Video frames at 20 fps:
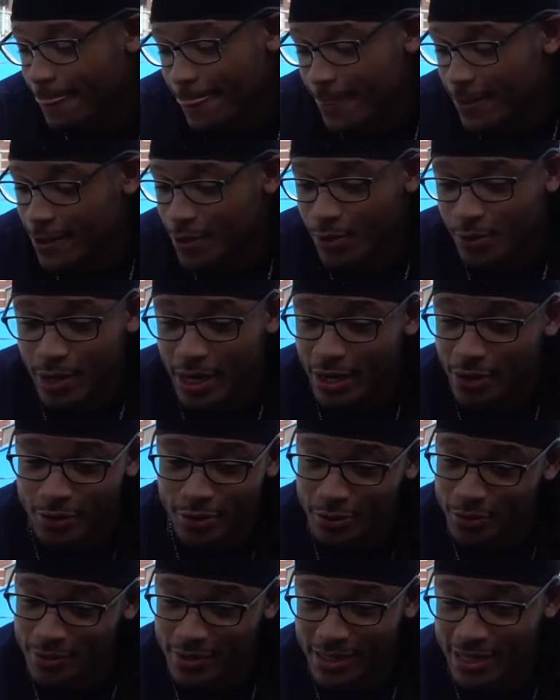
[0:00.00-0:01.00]
You know, I don't
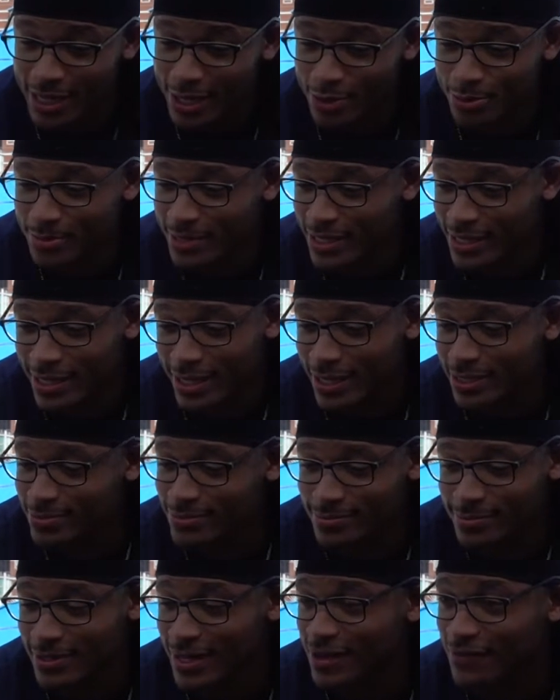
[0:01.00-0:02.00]
know when that'll be. I
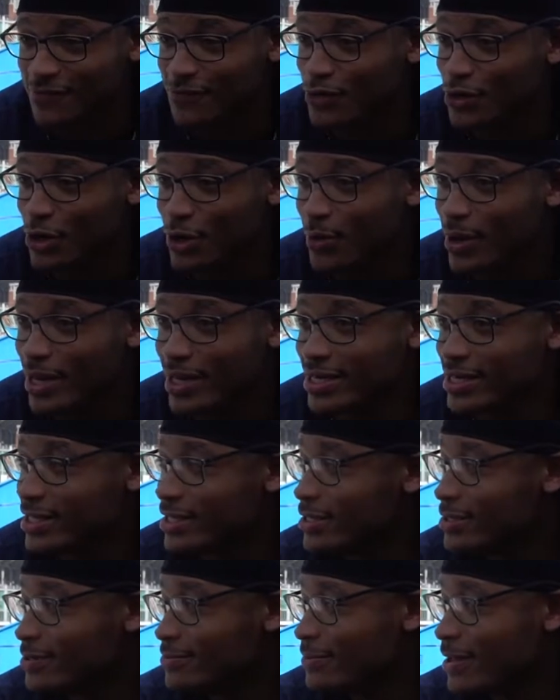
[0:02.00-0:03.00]
have no
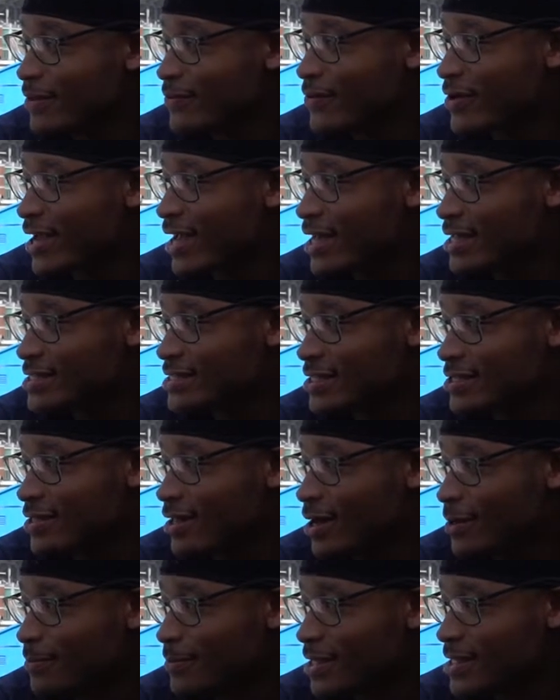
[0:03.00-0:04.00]
idea. Maybe we got
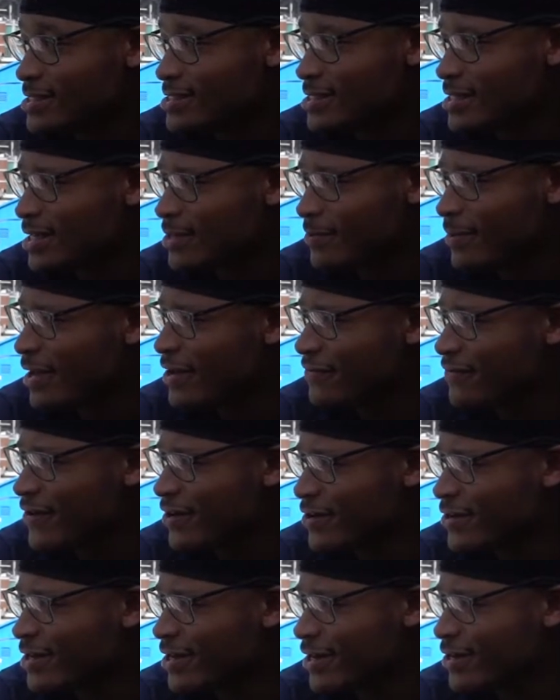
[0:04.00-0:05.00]
Elon Musk. He may have
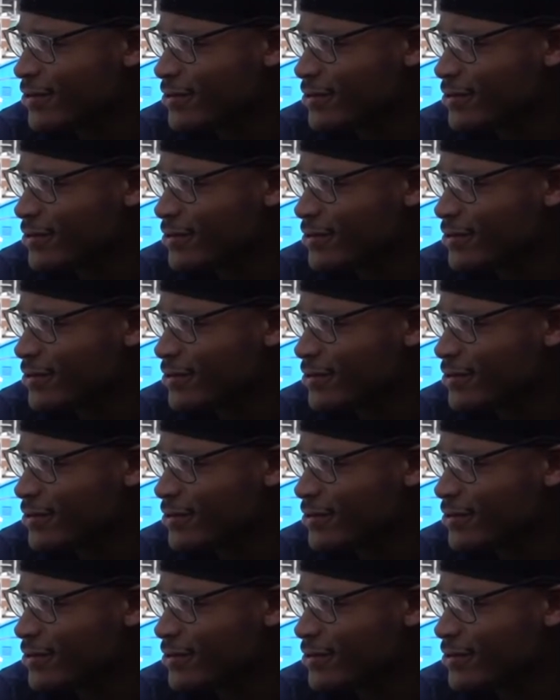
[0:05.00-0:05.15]
found it out.